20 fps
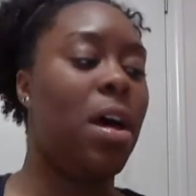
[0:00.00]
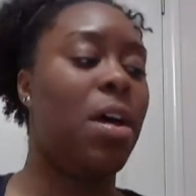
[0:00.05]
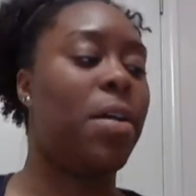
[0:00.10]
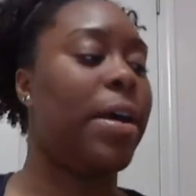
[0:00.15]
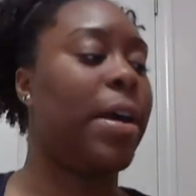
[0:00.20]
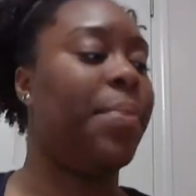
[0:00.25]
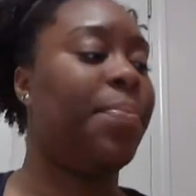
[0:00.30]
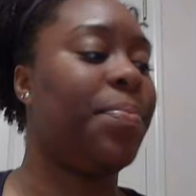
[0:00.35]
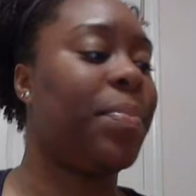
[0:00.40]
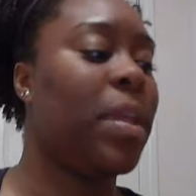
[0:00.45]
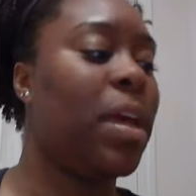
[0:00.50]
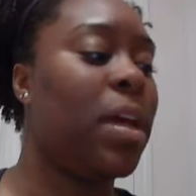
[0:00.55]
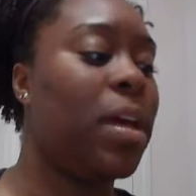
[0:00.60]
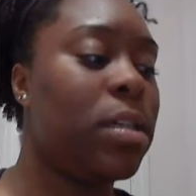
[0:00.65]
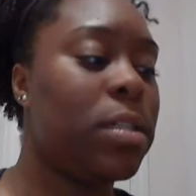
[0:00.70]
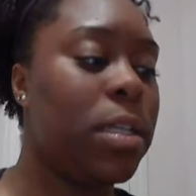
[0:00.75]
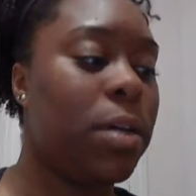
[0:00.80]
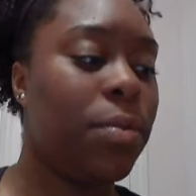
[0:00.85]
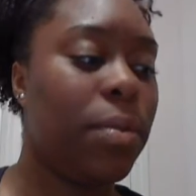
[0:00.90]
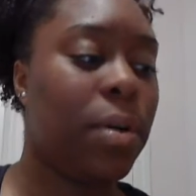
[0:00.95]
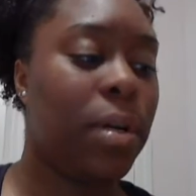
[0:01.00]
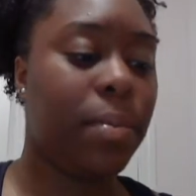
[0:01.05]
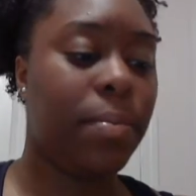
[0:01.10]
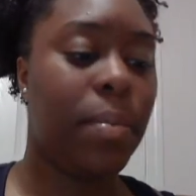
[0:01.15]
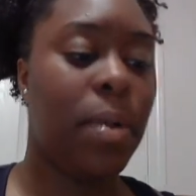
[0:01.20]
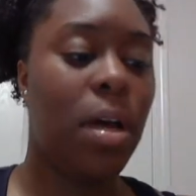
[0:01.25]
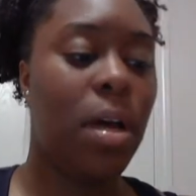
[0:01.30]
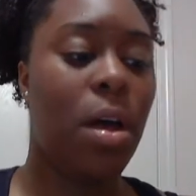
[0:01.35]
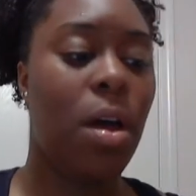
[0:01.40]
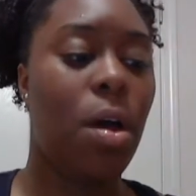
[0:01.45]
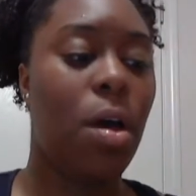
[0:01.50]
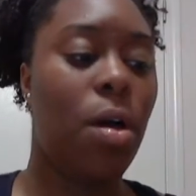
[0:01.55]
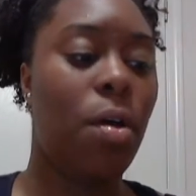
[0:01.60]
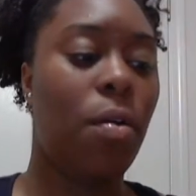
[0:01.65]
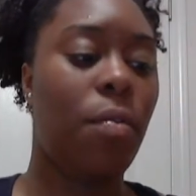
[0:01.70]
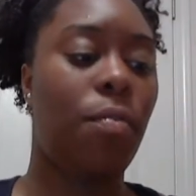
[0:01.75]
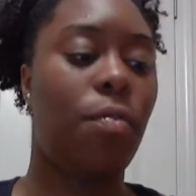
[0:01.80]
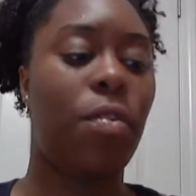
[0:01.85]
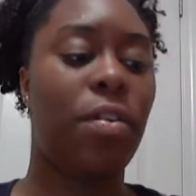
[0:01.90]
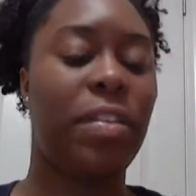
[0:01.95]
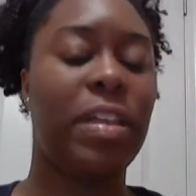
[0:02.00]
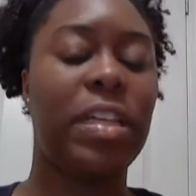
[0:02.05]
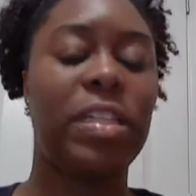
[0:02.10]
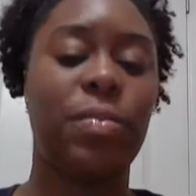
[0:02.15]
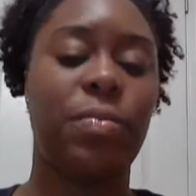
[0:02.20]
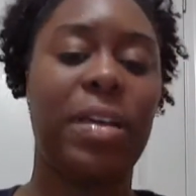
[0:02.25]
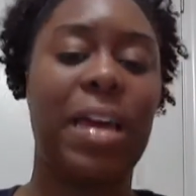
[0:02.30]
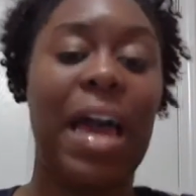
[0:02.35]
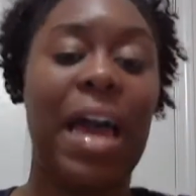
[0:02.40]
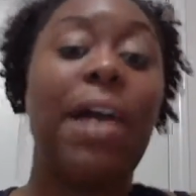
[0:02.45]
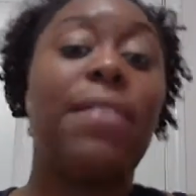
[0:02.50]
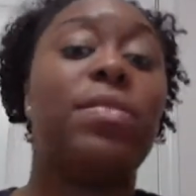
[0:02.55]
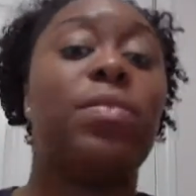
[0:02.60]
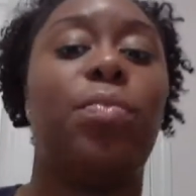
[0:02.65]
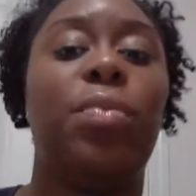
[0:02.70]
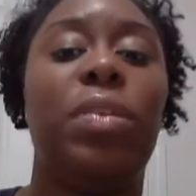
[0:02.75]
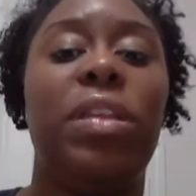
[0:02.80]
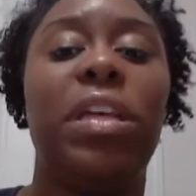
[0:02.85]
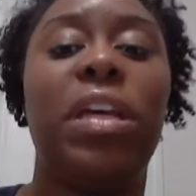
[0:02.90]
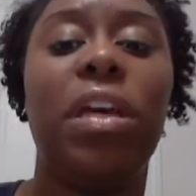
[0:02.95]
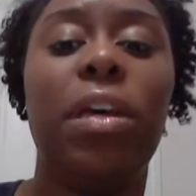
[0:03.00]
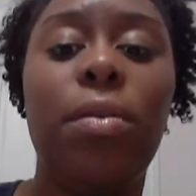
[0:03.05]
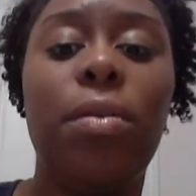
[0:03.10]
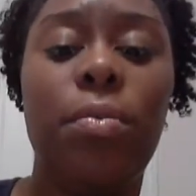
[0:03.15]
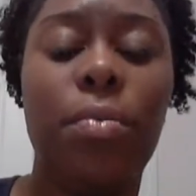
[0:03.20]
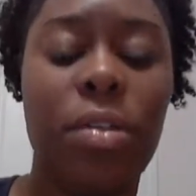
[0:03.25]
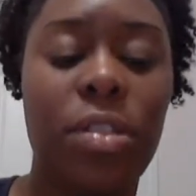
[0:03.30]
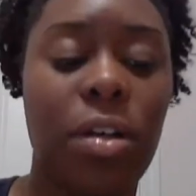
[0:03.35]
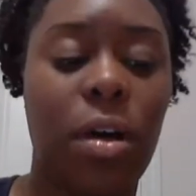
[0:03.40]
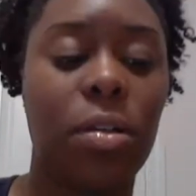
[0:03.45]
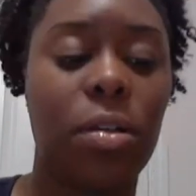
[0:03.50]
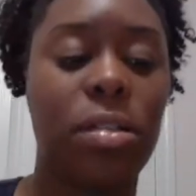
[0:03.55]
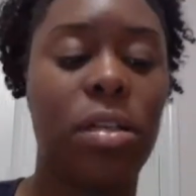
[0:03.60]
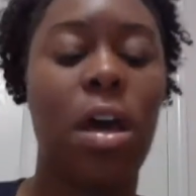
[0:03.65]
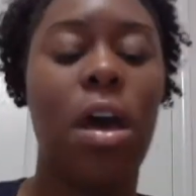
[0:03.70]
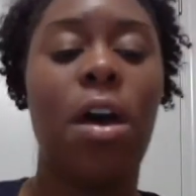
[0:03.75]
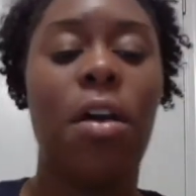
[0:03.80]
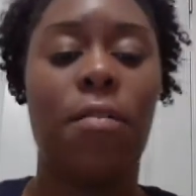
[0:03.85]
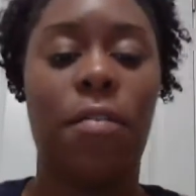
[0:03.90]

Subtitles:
Okay, so for this week I have some really good results.